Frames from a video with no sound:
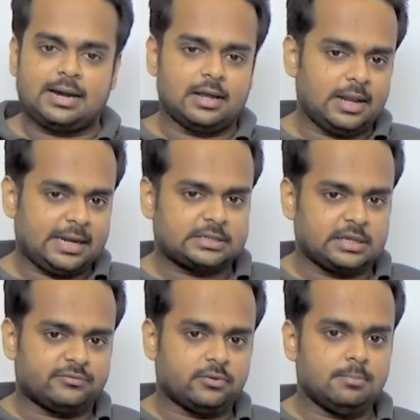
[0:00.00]

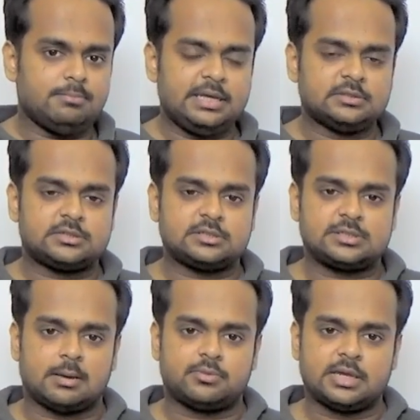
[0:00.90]
Collective means
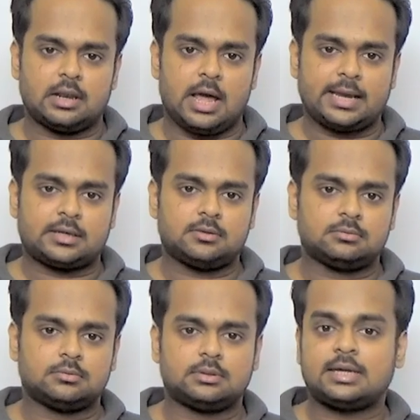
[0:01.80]
something like
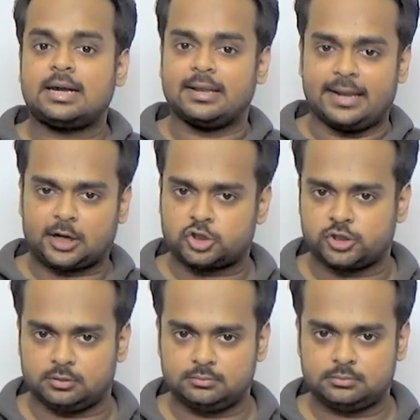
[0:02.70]

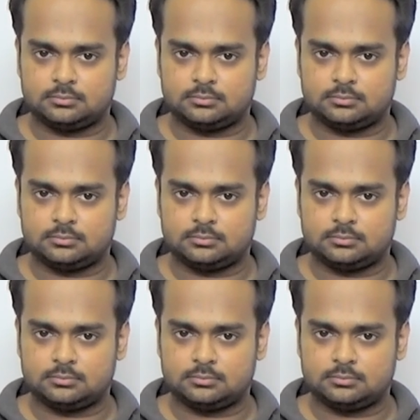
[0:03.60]
collection.